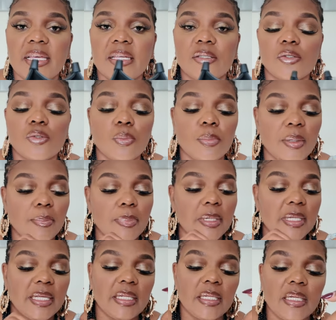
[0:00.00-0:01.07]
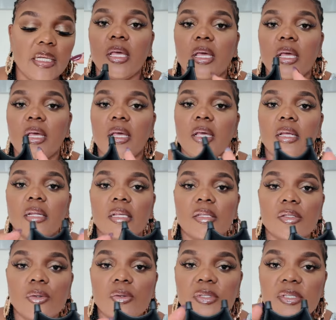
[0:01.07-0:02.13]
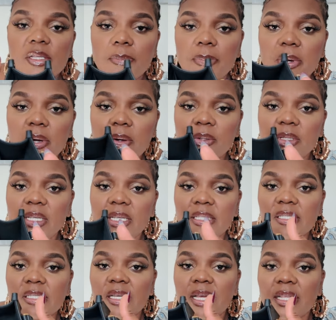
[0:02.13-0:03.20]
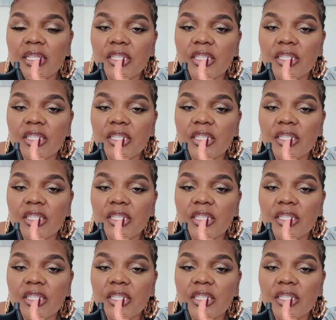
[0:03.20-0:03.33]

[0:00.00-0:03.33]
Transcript: It's super plain and there's no zipper on the inside